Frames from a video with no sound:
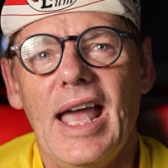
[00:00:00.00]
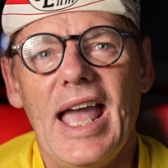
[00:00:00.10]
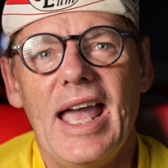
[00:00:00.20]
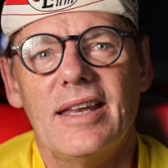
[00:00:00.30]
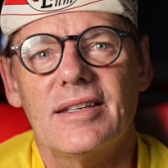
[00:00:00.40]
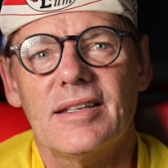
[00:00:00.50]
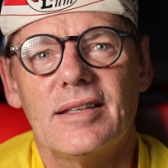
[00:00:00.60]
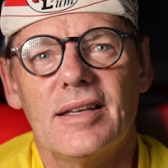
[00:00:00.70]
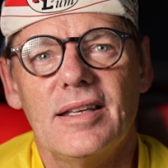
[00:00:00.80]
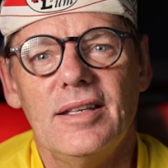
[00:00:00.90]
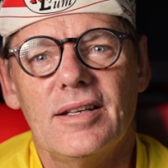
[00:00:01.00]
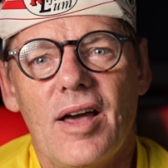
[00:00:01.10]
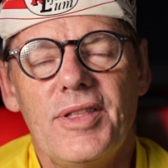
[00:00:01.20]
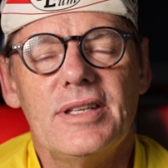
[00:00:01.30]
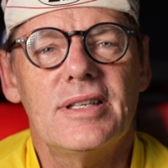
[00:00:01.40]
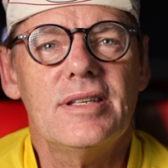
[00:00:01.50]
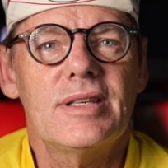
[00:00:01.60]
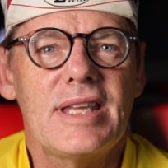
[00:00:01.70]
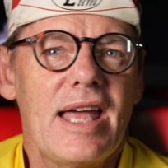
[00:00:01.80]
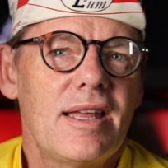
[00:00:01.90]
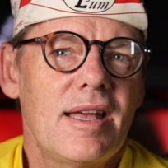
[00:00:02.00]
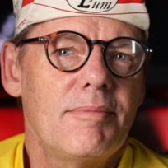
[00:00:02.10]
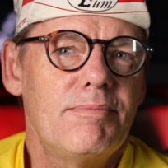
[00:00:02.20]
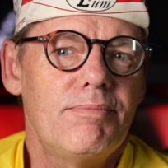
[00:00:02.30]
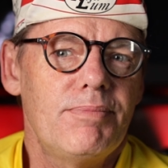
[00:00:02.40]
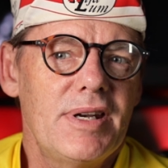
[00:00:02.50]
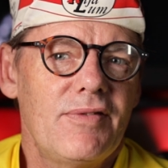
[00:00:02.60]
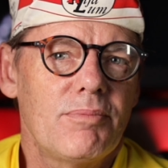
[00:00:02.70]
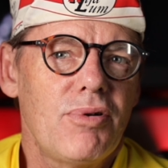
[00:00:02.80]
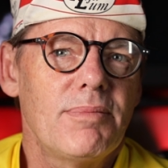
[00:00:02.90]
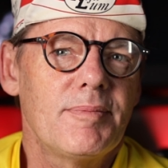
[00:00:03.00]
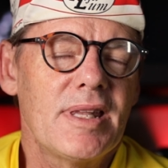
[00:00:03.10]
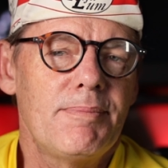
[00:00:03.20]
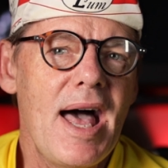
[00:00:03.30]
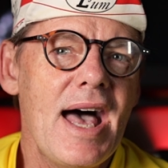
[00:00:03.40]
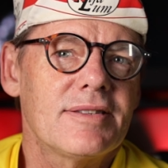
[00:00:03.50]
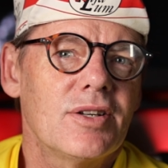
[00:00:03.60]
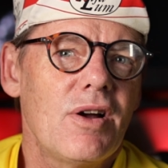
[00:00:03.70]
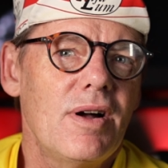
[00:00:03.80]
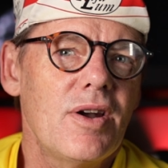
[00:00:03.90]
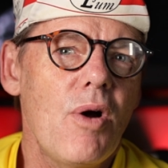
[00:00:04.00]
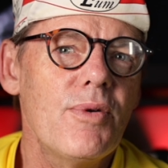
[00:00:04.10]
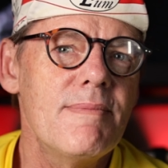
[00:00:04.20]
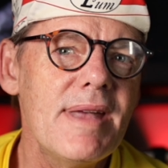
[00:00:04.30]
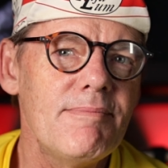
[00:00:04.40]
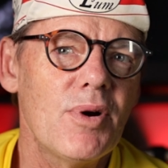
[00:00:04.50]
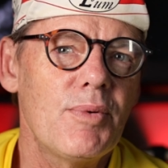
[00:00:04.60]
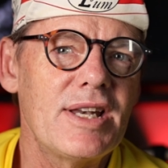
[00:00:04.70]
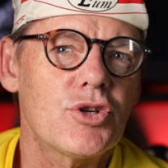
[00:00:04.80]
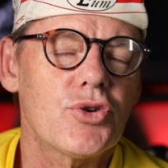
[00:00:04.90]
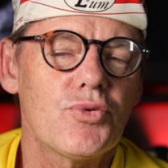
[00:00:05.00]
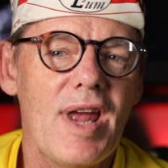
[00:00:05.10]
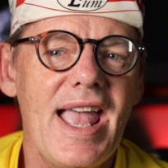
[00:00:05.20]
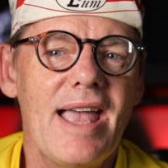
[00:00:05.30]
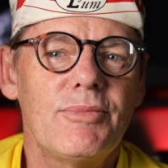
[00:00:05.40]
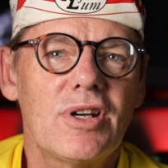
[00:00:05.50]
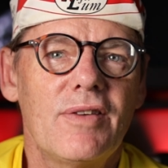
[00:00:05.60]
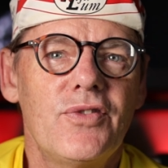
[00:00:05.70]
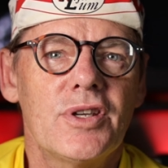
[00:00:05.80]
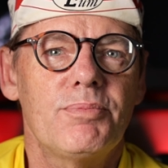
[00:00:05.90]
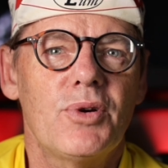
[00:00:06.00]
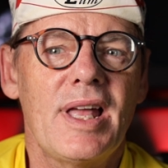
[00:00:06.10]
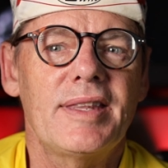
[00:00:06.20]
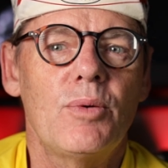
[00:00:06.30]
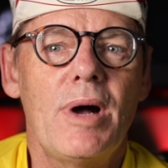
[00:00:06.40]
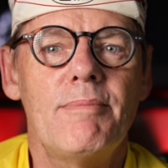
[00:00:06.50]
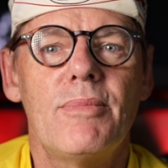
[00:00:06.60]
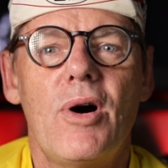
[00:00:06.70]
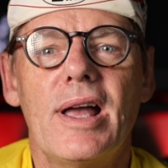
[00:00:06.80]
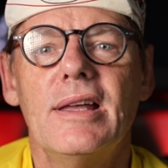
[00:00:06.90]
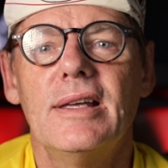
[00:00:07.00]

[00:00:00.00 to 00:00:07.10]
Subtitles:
And this has had a bit of a problem in the past. And I remember when SRAM first brought out their one buy,